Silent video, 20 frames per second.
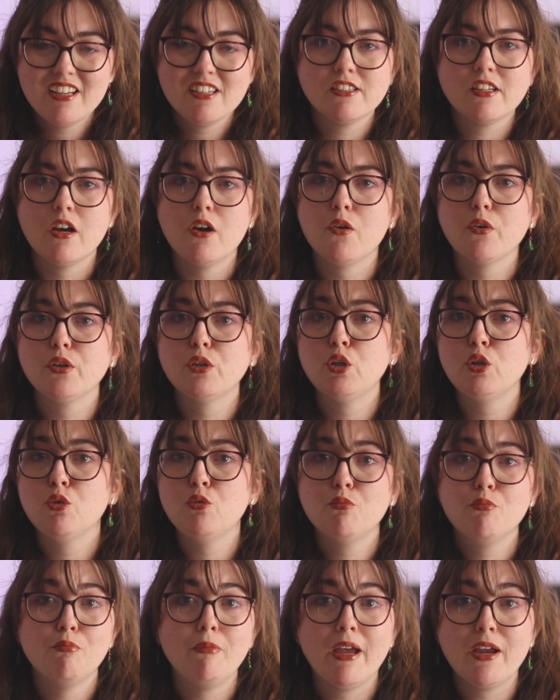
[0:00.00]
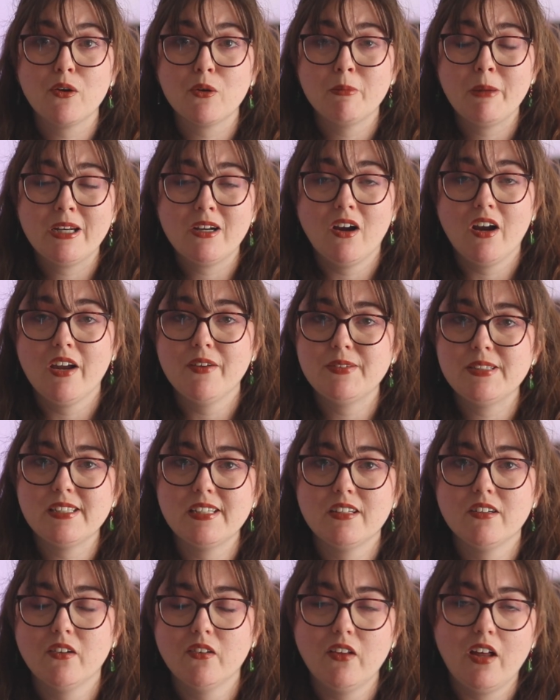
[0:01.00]
so you may or may not have
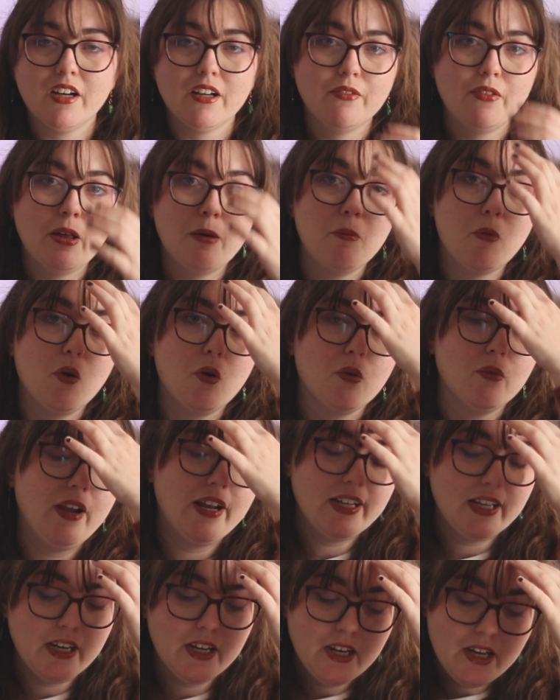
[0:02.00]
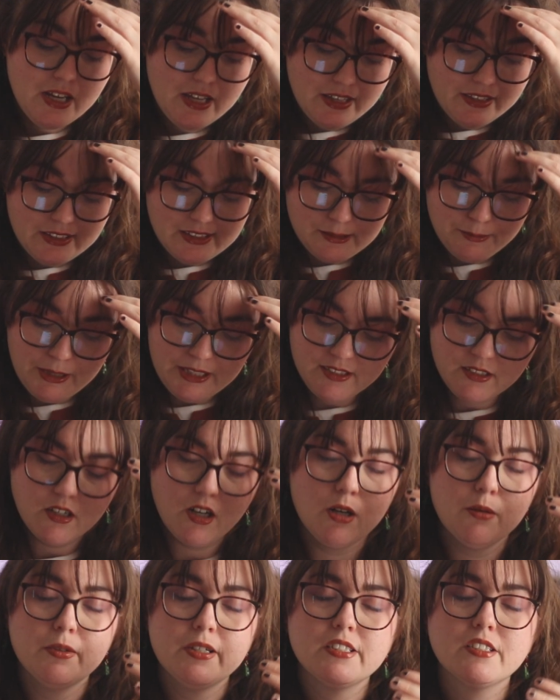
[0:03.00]
seen a lot of them already. This Mason
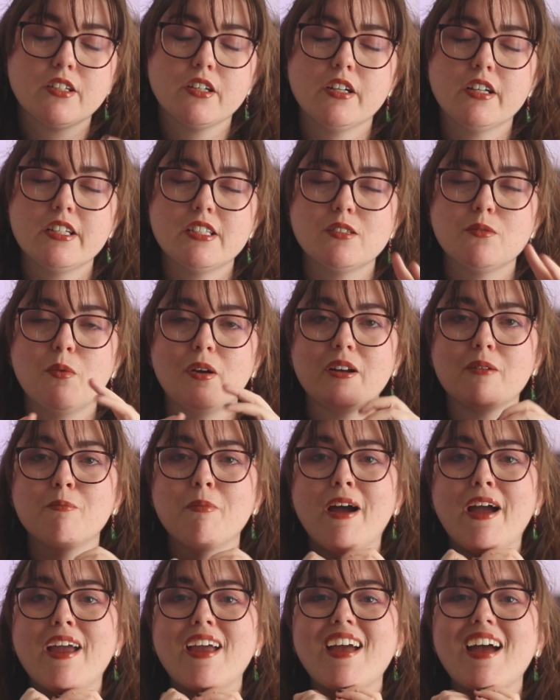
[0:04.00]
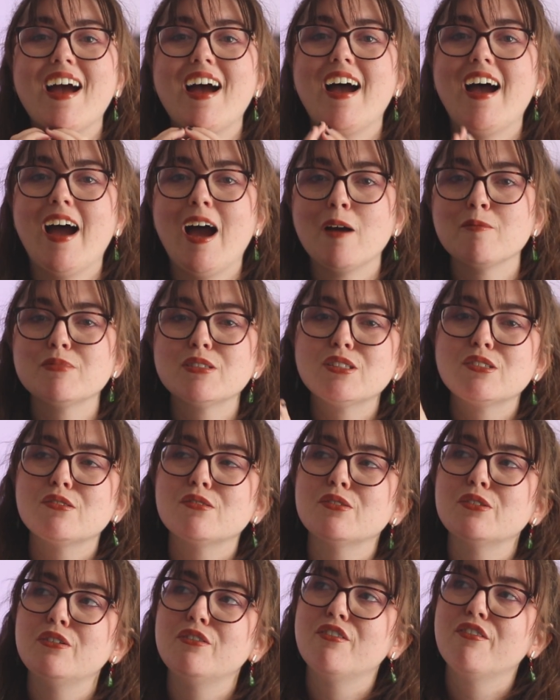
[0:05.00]
Armory skirt is one of my
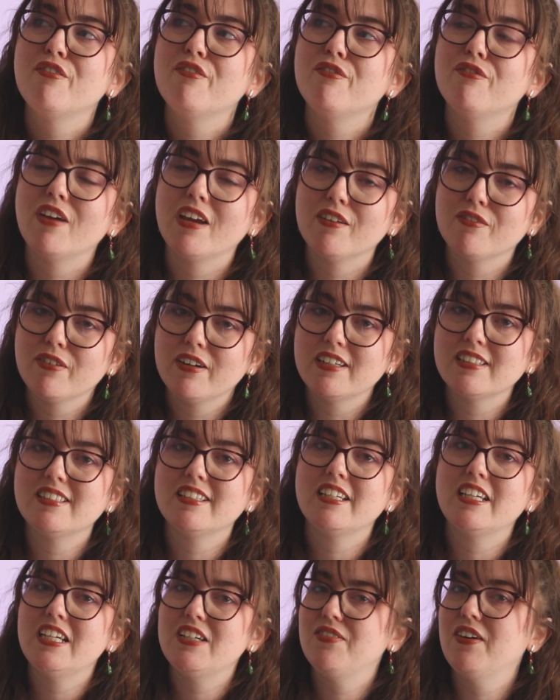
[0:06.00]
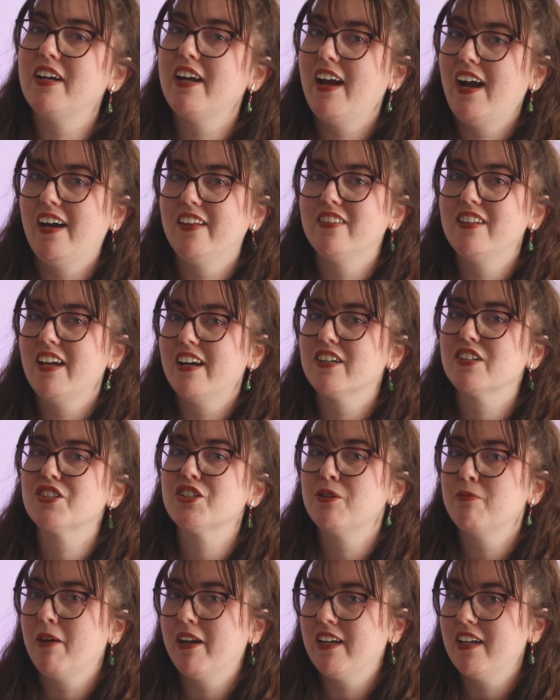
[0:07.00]
absolute favorites, and if I had the
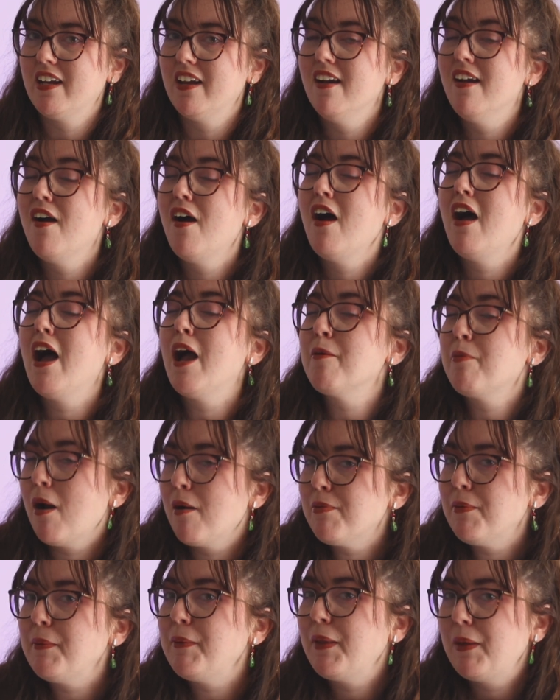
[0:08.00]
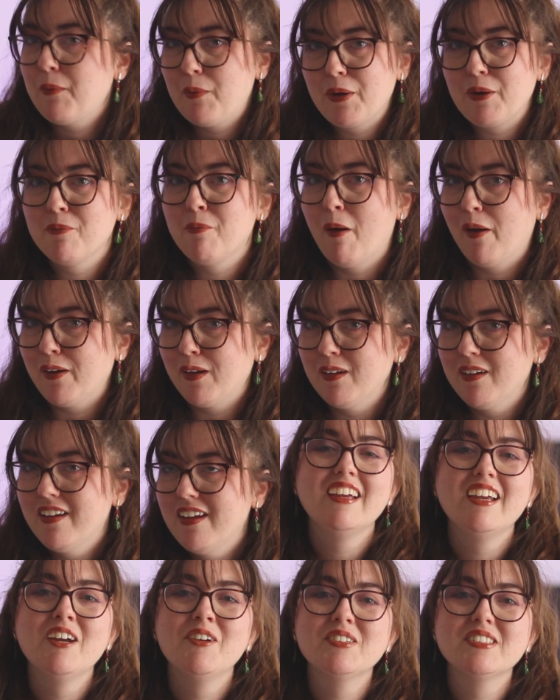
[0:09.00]
extra money, I probably really would have bought it.
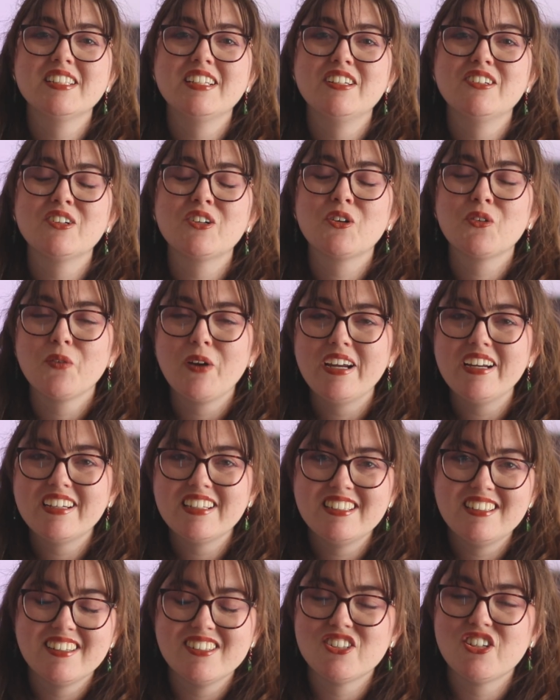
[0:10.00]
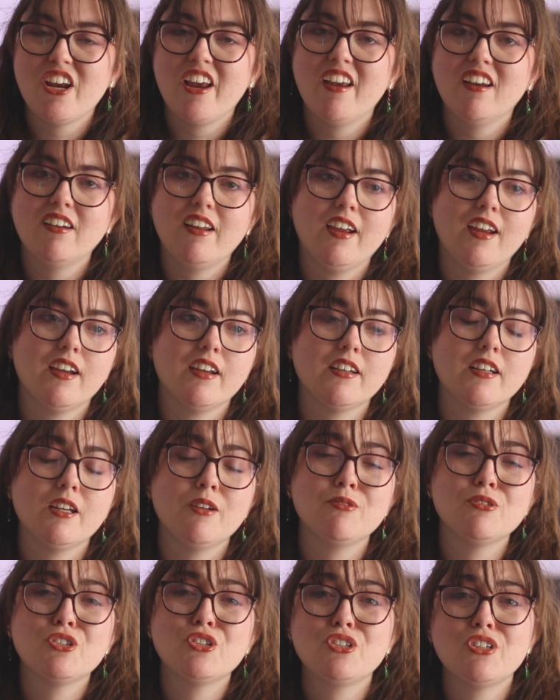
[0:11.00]
It was in great condition and
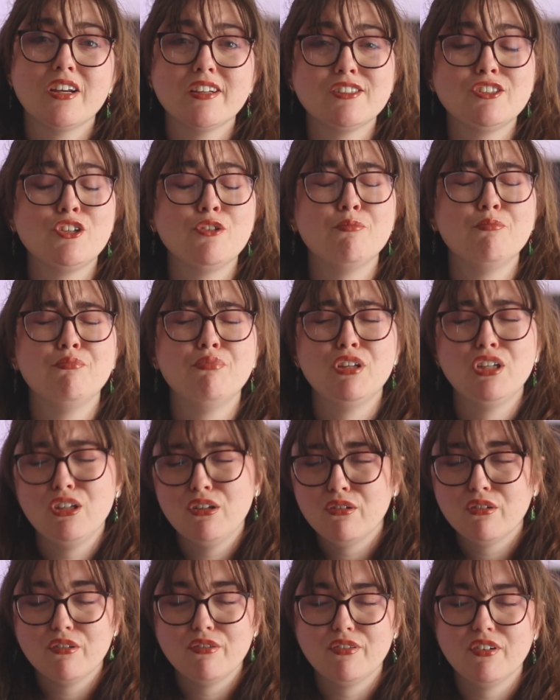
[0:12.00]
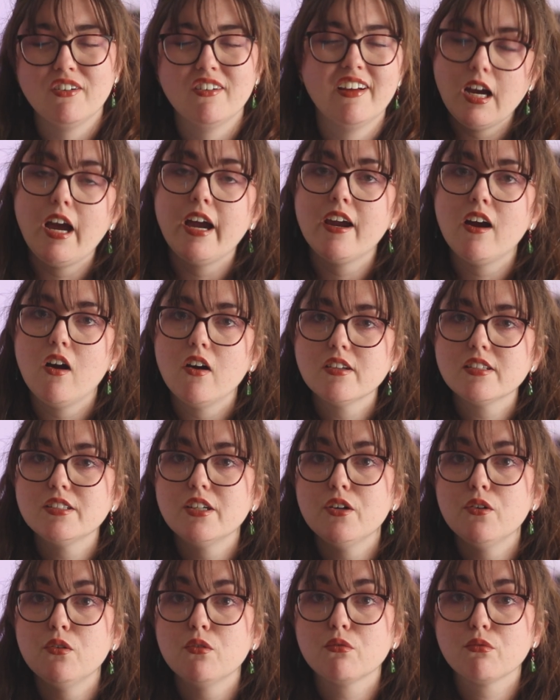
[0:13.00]
it was just beautiful. I
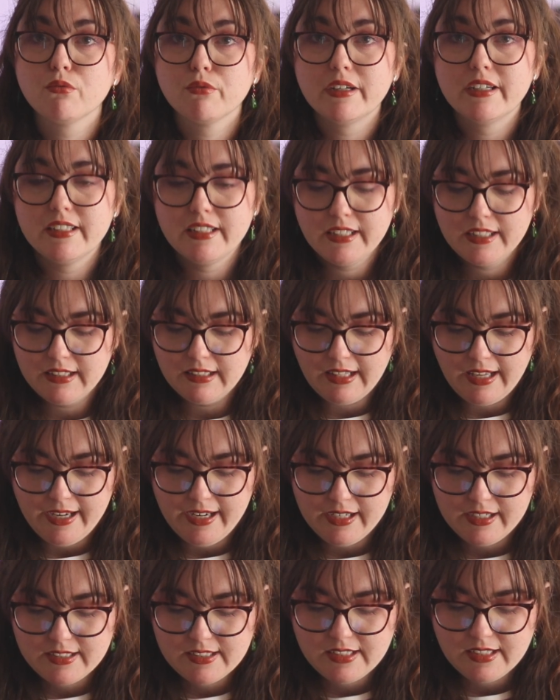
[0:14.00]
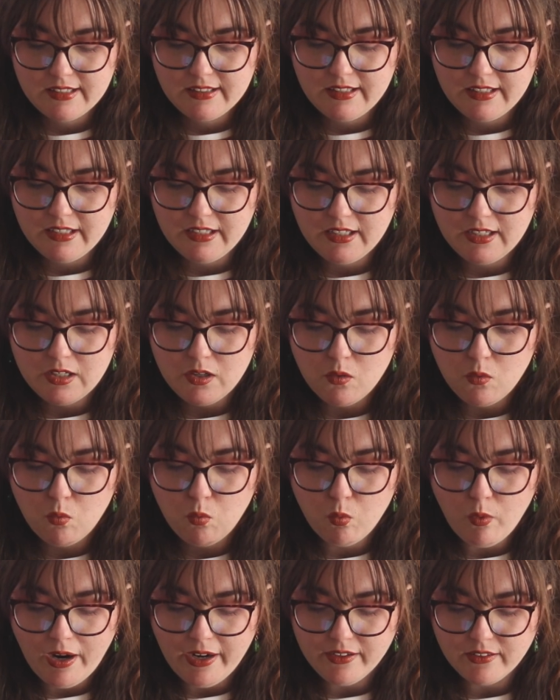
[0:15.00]
also really liked the
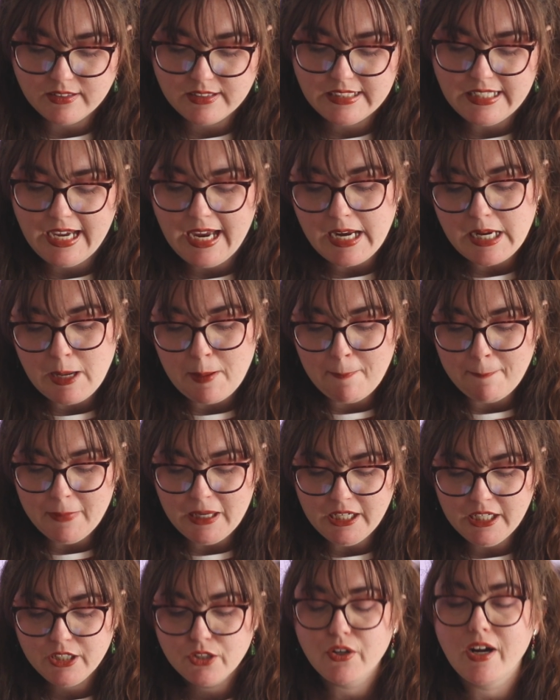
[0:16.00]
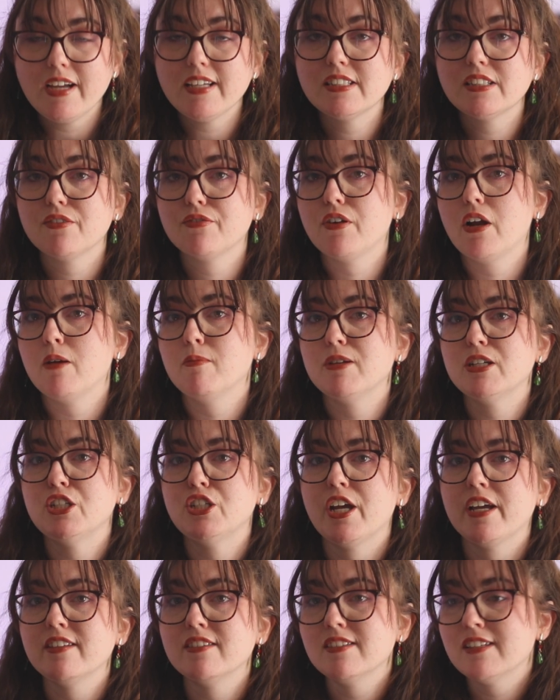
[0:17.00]
Wild Side midi dress from
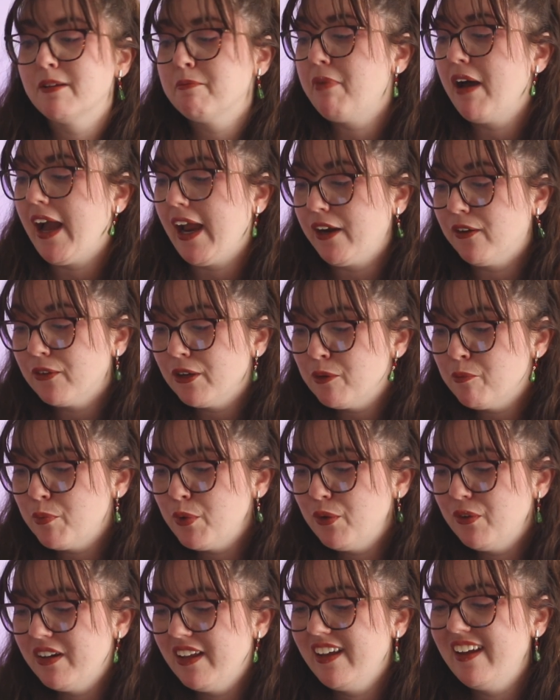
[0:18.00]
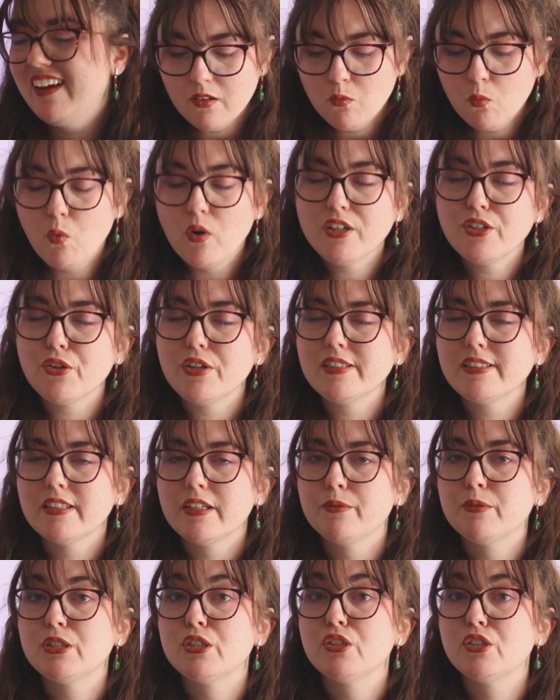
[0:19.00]
Jen's Pirate Booty. One dress that
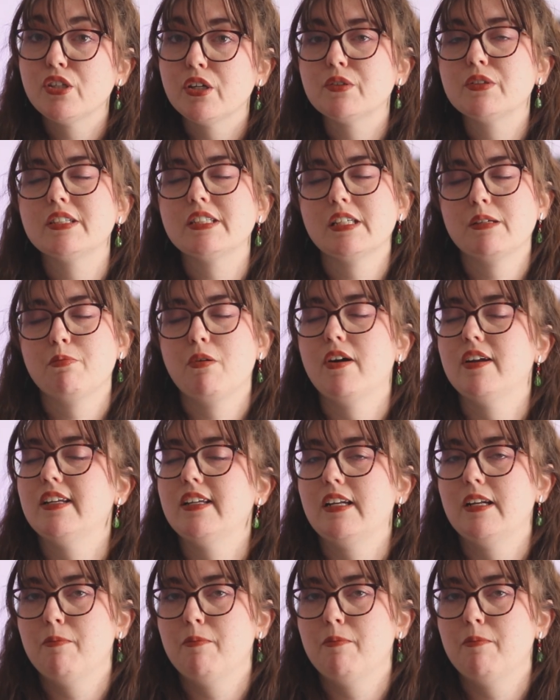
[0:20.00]
I was so disappointed